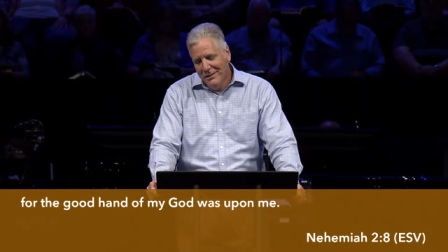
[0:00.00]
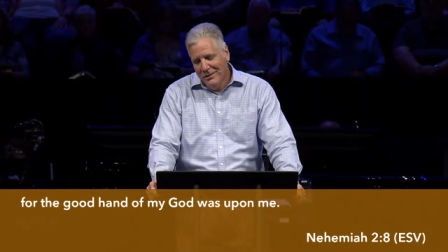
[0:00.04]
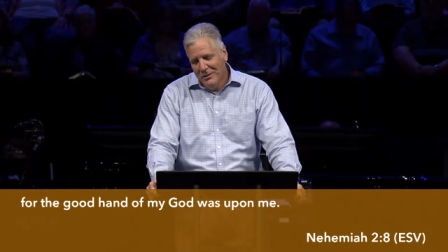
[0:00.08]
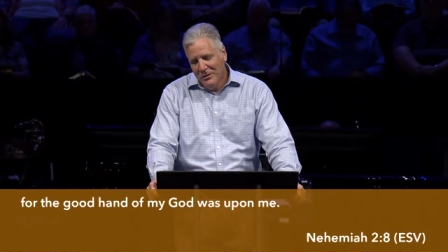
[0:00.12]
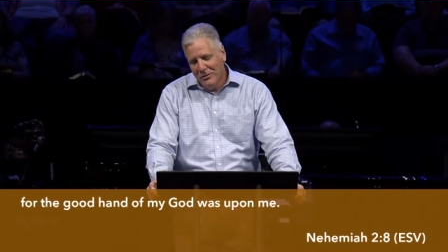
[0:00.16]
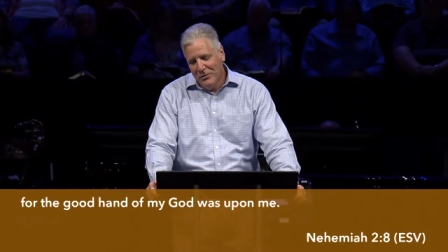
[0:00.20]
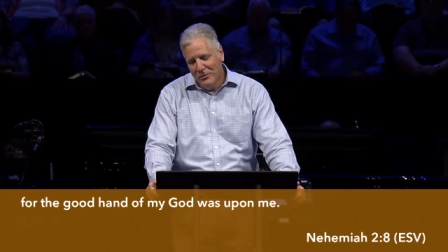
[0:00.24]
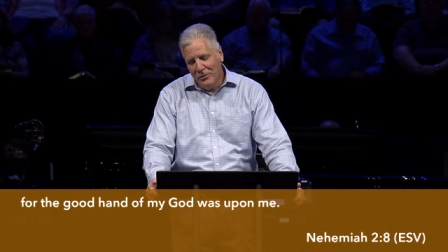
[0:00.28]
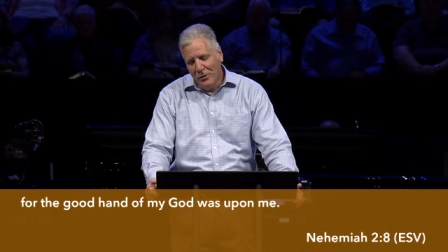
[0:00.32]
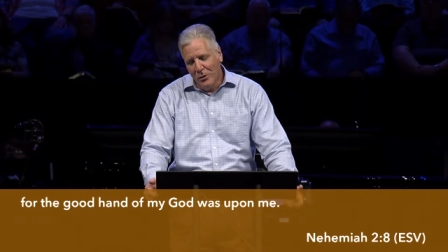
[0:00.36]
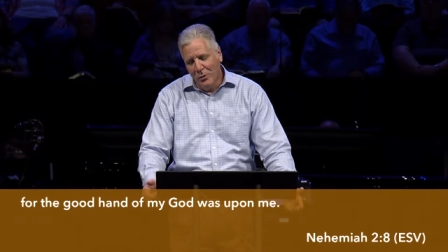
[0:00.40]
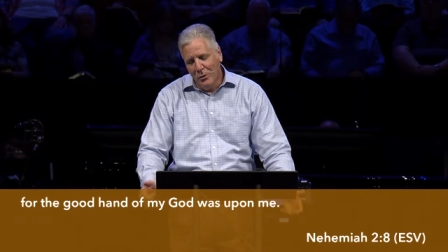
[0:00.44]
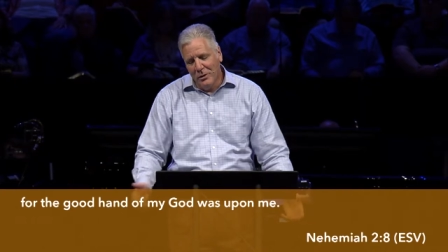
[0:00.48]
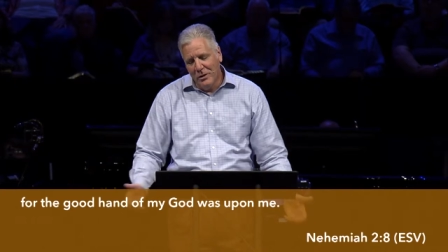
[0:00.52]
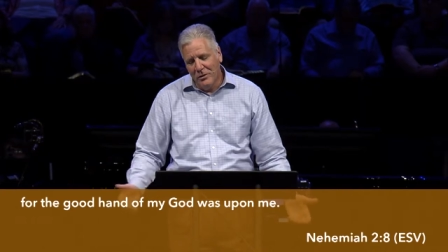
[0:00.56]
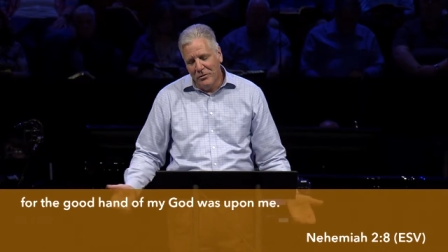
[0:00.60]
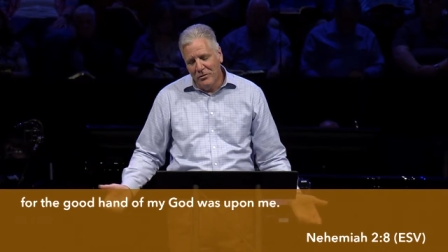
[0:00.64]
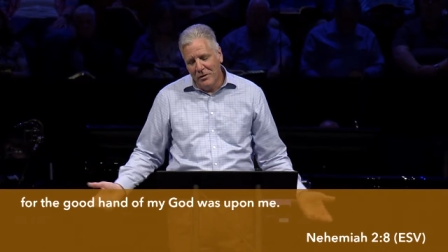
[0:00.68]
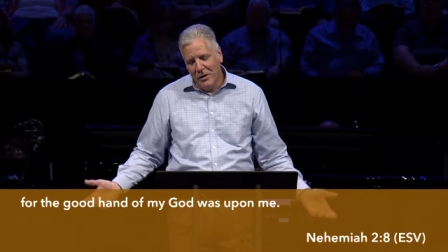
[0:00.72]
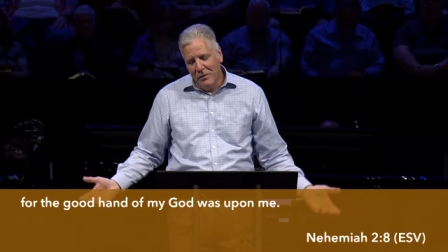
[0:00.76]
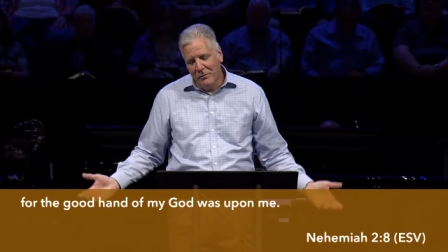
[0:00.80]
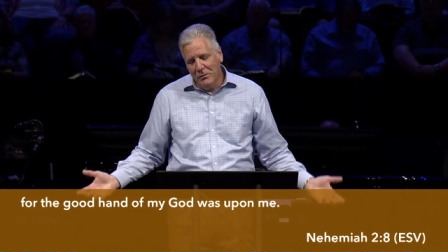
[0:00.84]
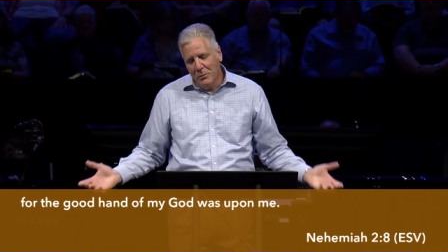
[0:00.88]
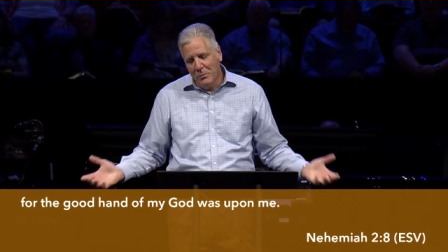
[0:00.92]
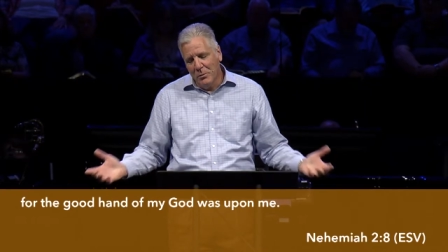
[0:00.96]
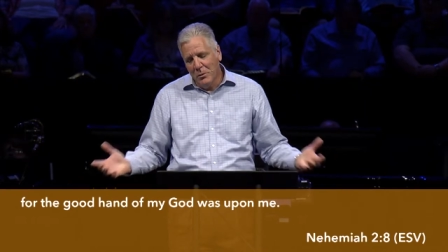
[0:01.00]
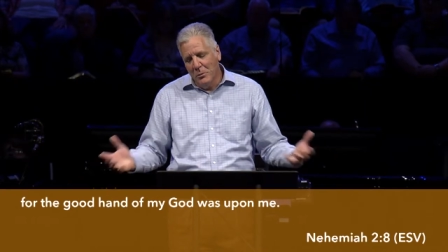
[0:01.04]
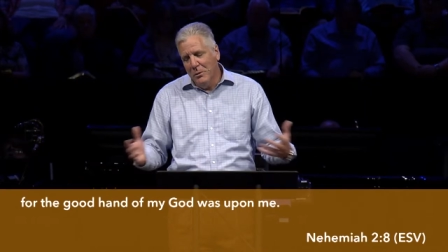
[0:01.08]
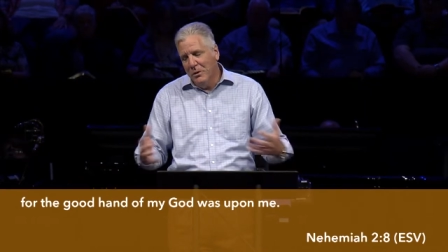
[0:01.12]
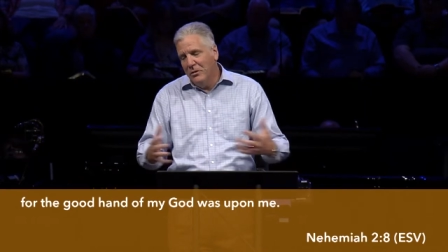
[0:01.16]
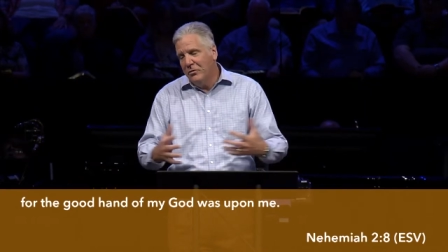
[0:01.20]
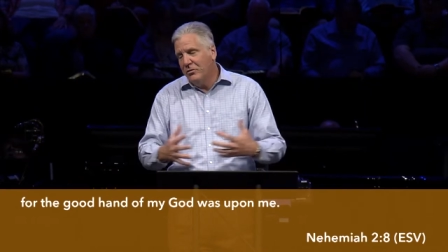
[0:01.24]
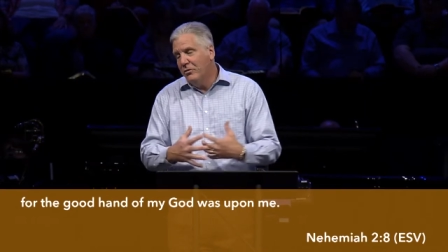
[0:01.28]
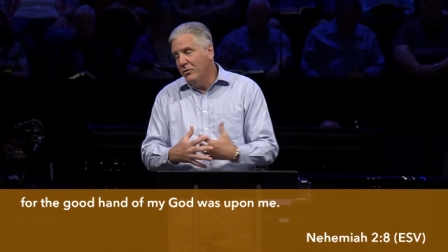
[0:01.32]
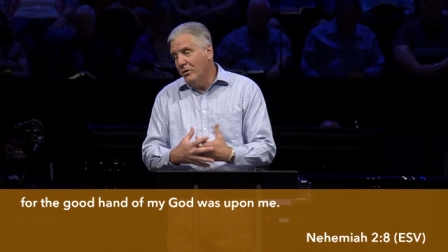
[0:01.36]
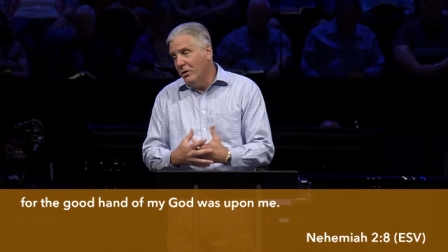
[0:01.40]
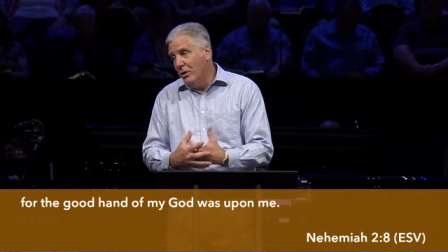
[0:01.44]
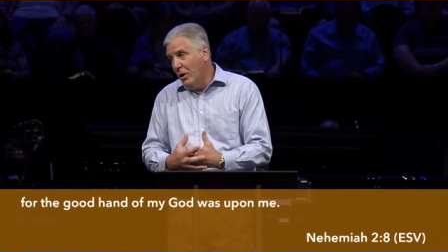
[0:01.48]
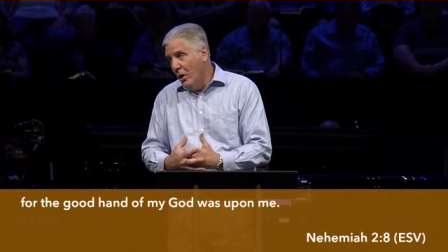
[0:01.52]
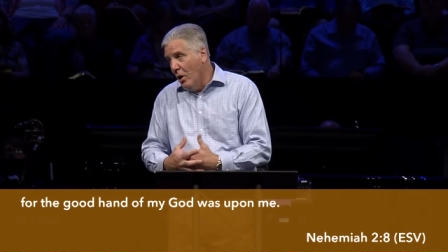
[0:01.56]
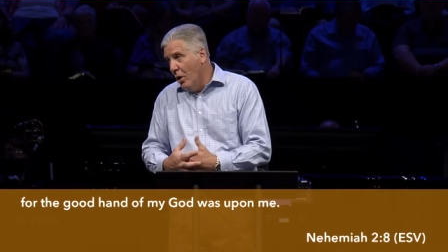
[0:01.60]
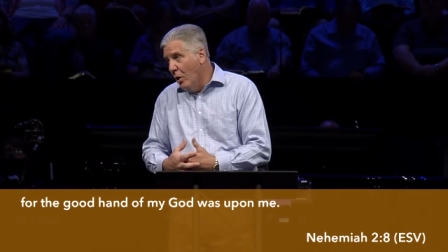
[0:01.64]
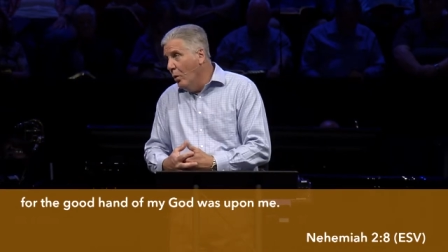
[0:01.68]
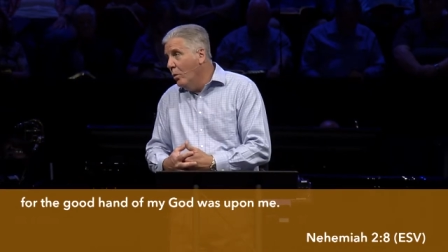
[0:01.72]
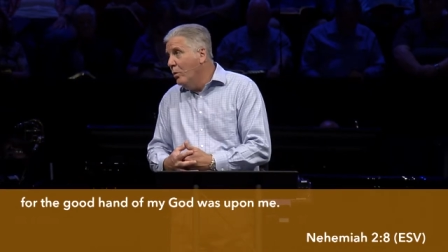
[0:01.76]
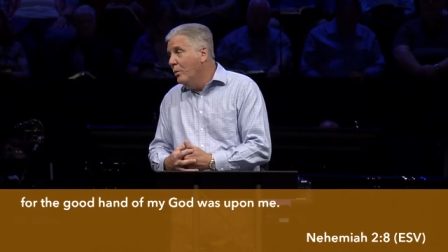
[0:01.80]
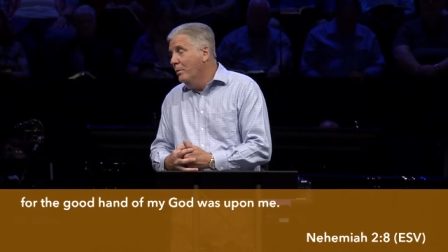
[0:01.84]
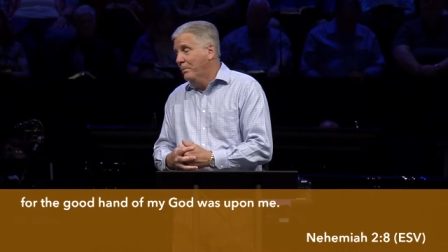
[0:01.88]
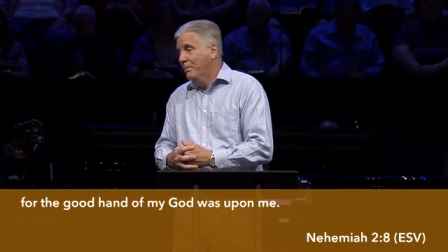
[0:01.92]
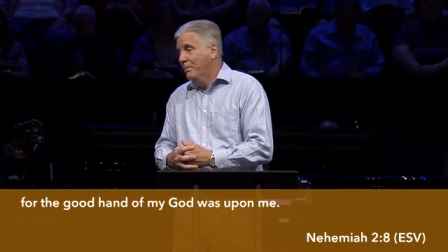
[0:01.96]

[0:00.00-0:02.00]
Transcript: So he's given permission to go.